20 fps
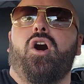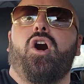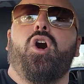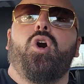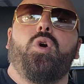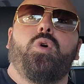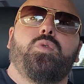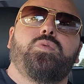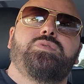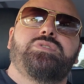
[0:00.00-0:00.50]

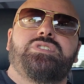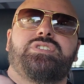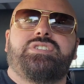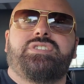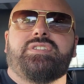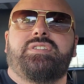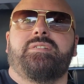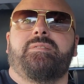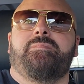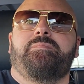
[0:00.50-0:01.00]

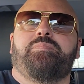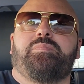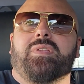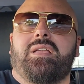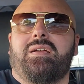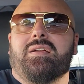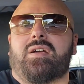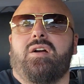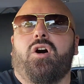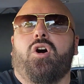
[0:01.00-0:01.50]
owns
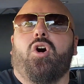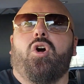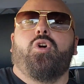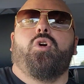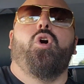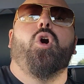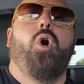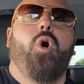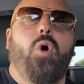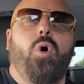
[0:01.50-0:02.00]

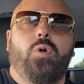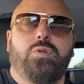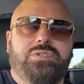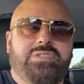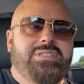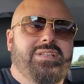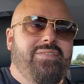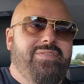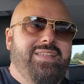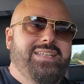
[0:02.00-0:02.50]
or
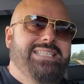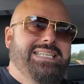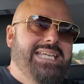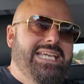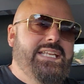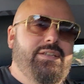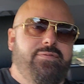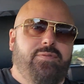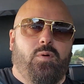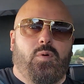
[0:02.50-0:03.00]
holds the
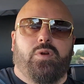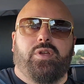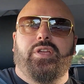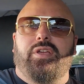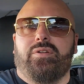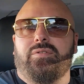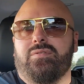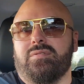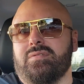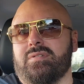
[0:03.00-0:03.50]
deed for
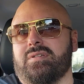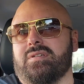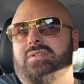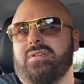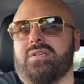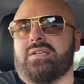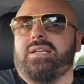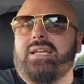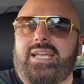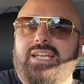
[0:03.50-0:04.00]
you
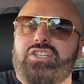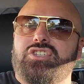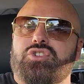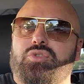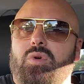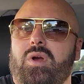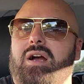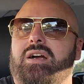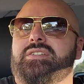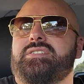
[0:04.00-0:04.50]
in
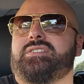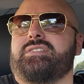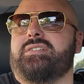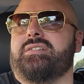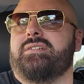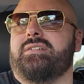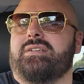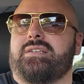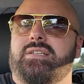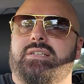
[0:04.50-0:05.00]

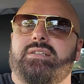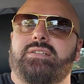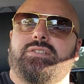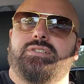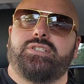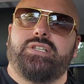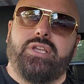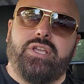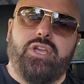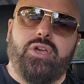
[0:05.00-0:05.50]
trust to